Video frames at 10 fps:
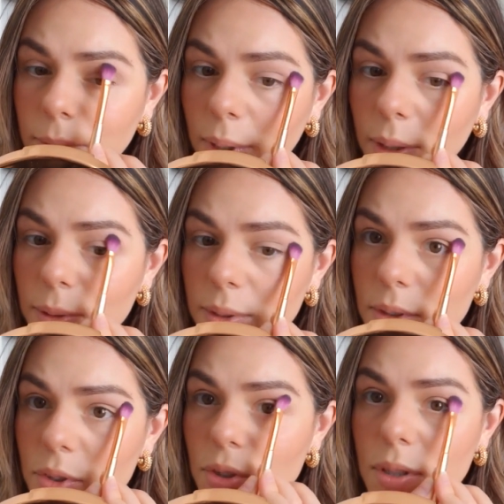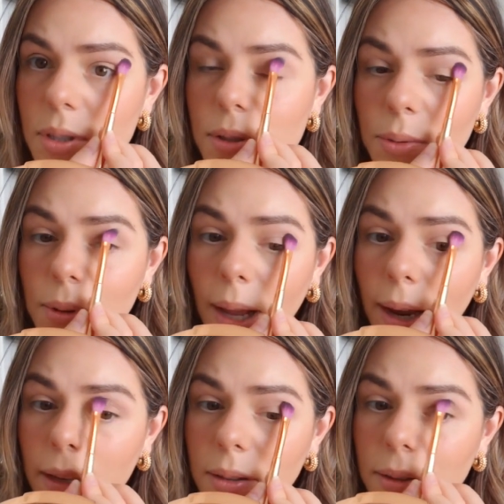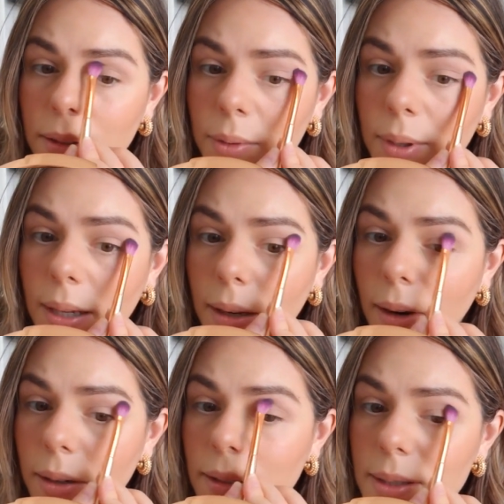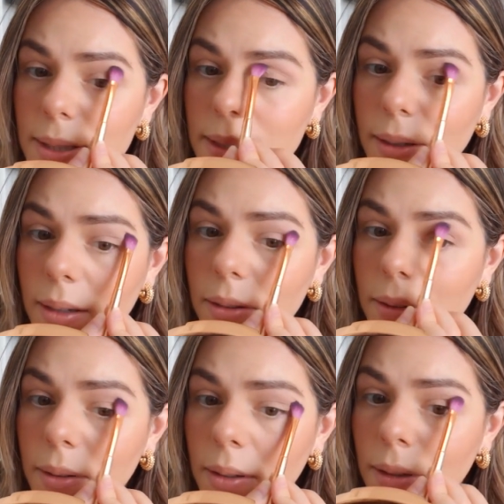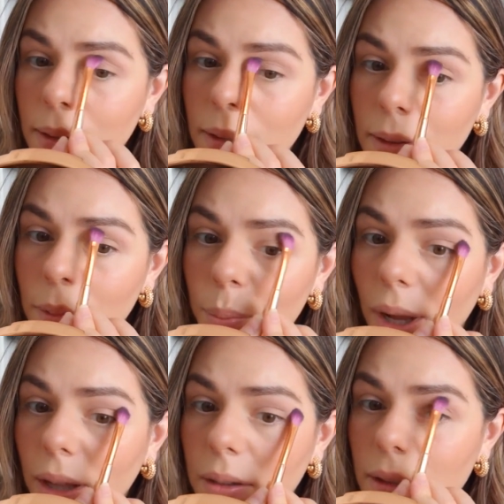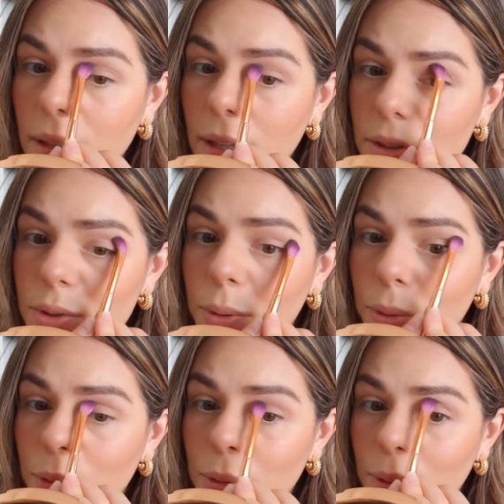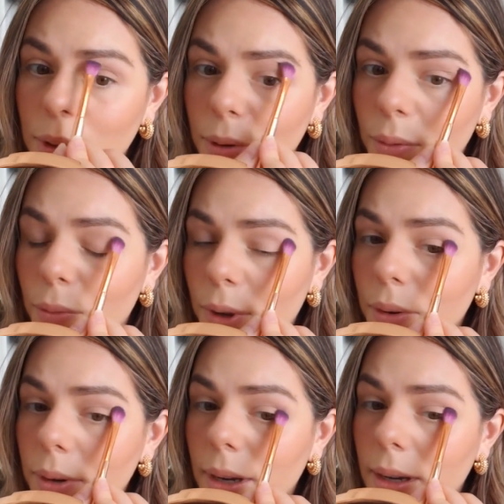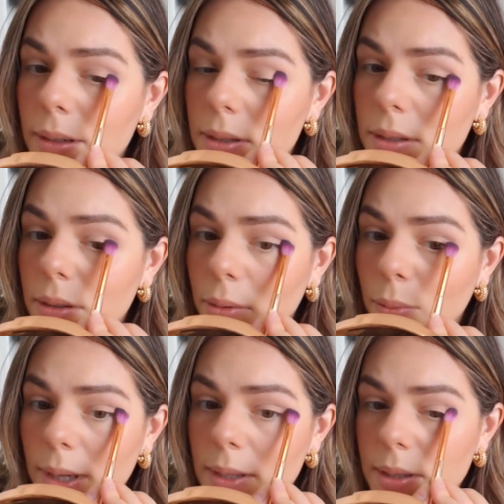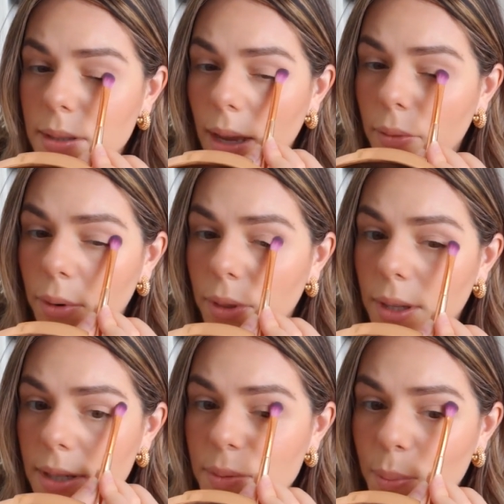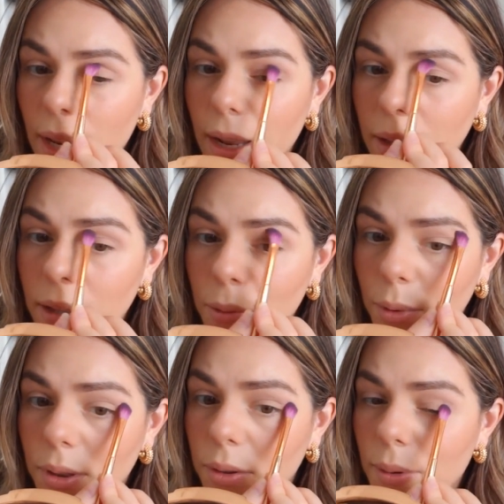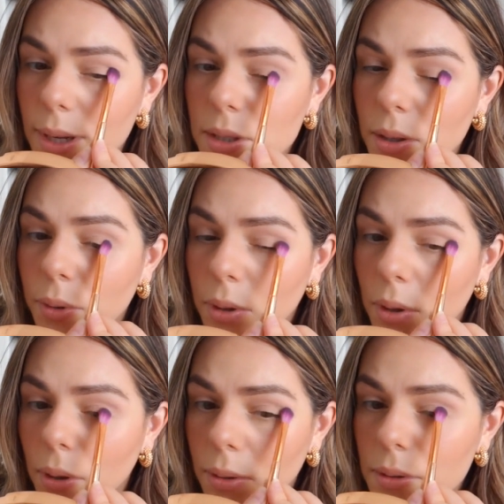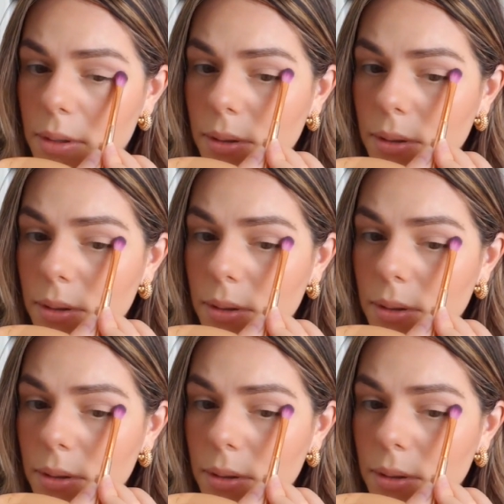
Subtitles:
because it's just so light you can hardly see it, but it's going to look very nice once everything is blended with the rest of the colors.